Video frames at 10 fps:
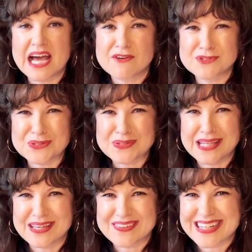after
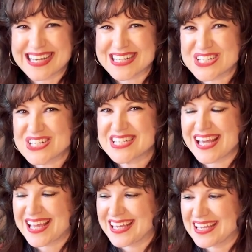Leo and I
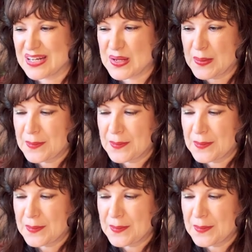check in.